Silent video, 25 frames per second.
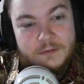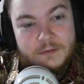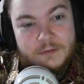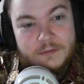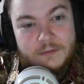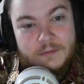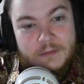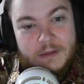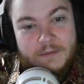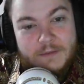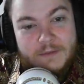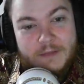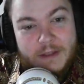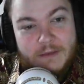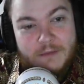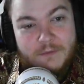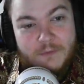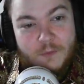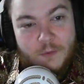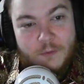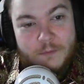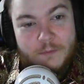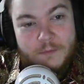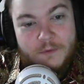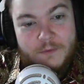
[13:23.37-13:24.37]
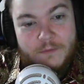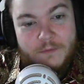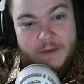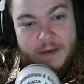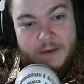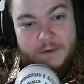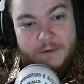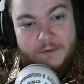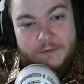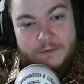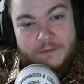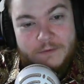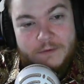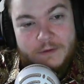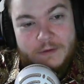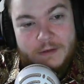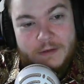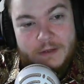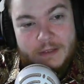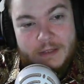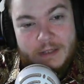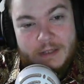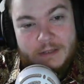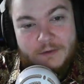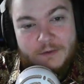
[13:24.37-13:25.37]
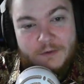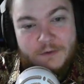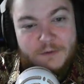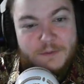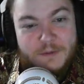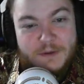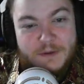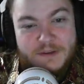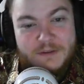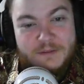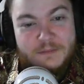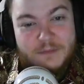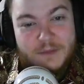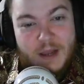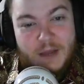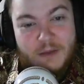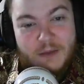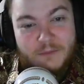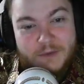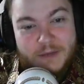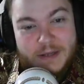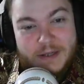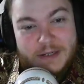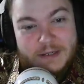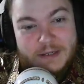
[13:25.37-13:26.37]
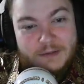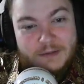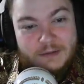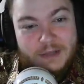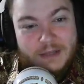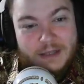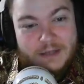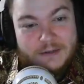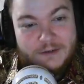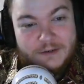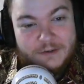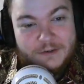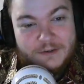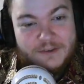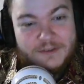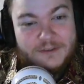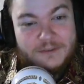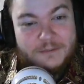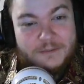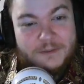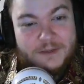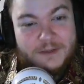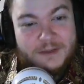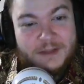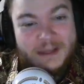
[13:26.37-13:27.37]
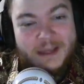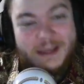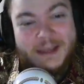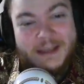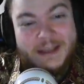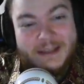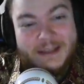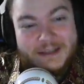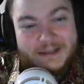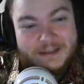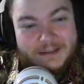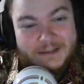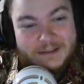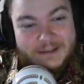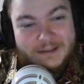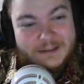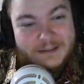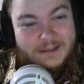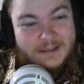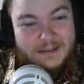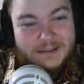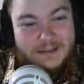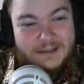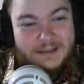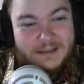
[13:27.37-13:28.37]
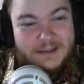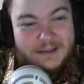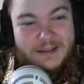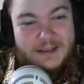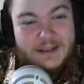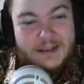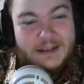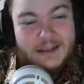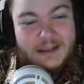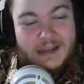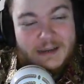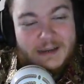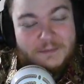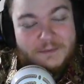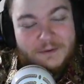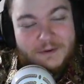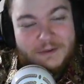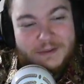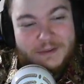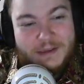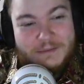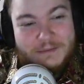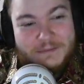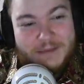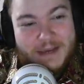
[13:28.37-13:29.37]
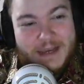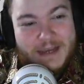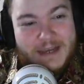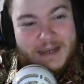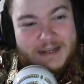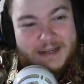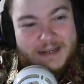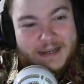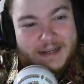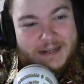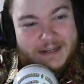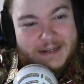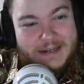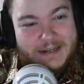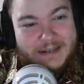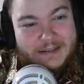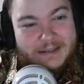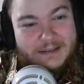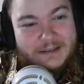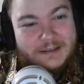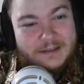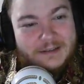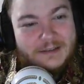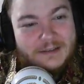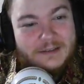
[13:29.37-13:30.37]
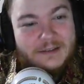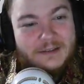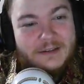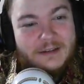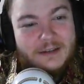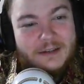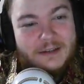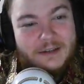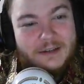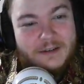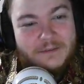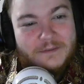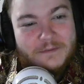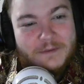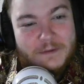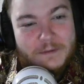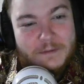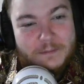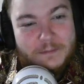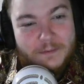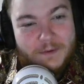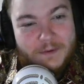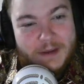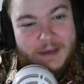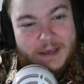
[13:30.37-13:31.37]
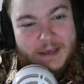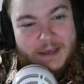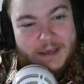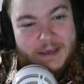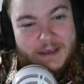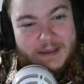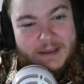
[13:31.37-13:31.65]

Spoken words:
Having everyone move out. And I know it's because I'm not writing letters, but like... I'm really bad at it. Give me a break.